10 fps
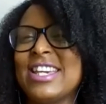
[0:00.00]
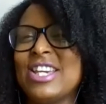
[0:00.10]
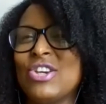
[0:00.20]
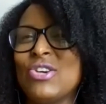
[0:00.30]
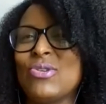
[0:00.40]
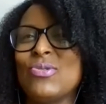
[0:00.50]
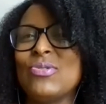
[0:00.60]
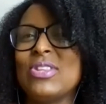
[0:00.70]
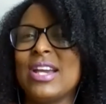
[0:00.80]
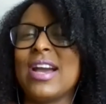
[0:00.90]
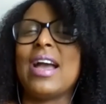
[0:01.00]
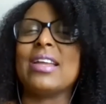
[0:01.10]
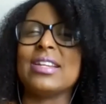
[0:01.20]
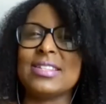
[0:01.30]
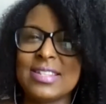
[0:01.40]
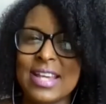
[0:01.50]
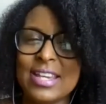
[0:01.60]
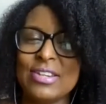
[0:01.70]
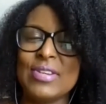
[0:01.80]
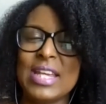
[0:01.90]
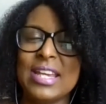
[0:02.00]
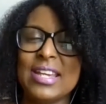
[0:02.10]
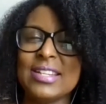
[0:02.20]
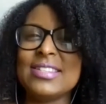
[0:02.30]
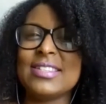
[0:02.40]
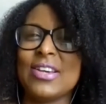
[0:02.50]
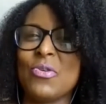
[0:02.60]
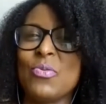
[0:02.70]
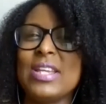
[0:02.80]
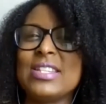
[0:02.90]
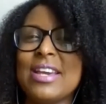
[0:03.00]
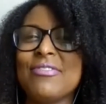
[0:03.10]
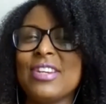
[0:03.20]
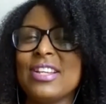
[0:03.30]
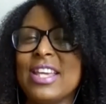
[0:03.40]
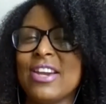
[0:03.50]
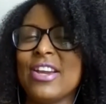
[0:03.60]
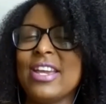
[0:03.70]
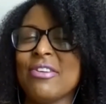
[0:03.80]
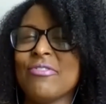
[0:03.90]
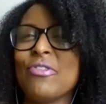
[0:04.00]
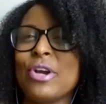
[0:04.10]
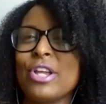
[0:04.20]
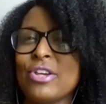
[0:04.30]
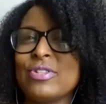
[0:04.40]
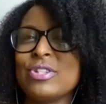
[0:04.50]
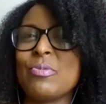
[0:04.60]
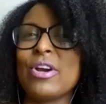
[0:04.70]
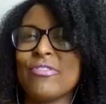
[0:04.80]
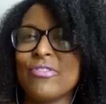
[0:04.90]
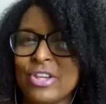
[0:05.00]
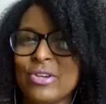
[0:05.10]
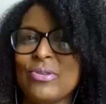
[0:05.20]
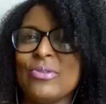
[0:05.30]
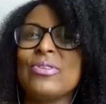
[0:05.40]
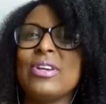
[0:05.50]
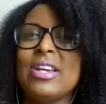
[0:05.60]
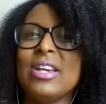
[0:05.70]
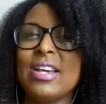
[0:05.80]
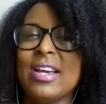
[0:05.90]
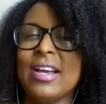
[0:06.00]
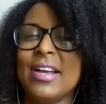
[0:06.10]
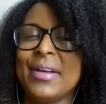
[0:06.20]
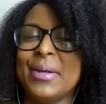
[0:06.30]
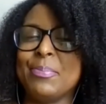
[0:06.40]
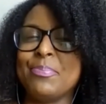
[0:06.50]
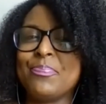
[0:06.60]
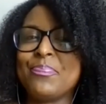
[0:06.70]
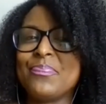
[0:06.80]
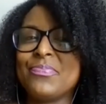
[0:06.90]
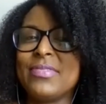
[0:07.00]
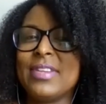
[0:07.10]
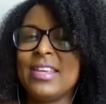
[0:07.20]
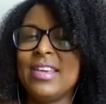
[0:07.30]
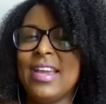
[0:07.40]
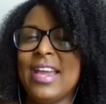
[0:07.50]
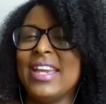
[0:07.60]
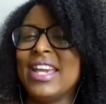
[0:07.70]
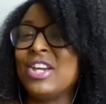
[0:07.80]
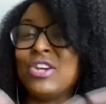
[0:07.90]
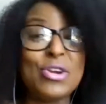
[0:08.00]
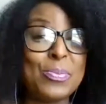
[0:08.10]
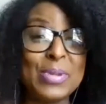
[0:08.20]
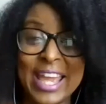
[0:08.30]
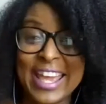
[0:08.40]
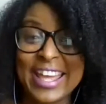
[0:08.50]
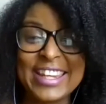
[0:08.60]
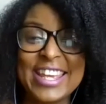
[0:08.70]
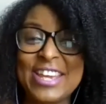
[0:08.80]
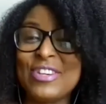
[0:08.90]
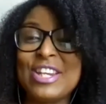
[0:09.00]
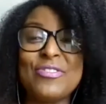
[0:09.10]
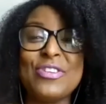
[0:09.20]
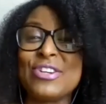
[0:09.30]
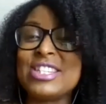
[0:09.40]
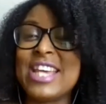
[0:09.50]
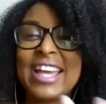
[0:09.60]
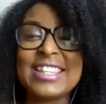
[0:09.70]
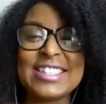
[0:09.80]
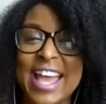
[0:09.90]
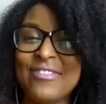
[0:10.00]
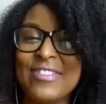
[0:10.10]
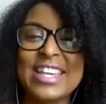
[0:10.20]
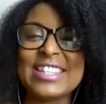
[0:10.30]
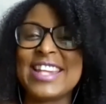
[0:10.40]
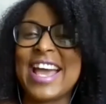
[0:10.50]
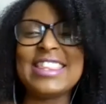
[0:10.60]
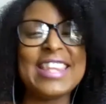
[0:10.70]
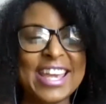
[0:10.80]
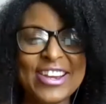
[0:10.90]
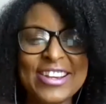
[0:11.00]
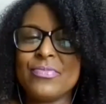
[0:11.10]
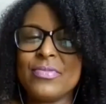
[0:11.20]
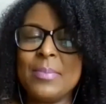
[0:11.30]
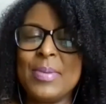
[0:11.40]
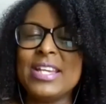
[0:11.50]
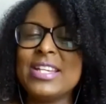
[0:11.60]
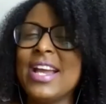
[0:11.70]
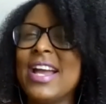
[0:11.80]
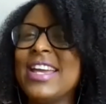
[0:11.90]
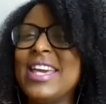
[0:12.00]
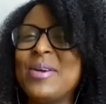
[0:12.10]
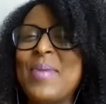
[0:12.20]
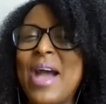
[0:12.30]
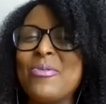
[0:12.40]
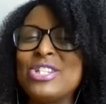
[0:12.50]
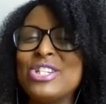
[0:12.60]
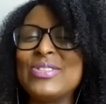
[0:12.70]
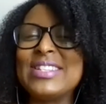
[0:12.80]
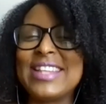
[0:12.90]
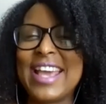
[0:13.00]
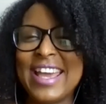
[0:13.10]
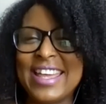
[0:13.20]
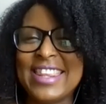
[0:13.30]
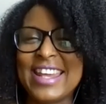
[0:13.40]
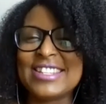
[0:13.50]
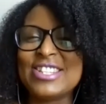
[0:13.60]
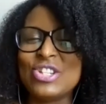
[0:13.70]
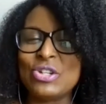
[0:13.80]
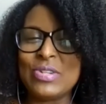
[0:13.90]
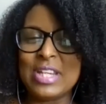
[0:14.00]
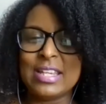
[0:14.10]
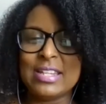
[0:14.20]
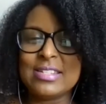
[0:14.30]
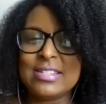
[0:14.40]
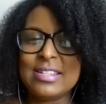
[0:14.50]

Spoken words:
you the guidance that you need. So we definitely are here for you, to work for you, and get you your plan, even if your tech savvy is not there. But Kim, how would you say that a student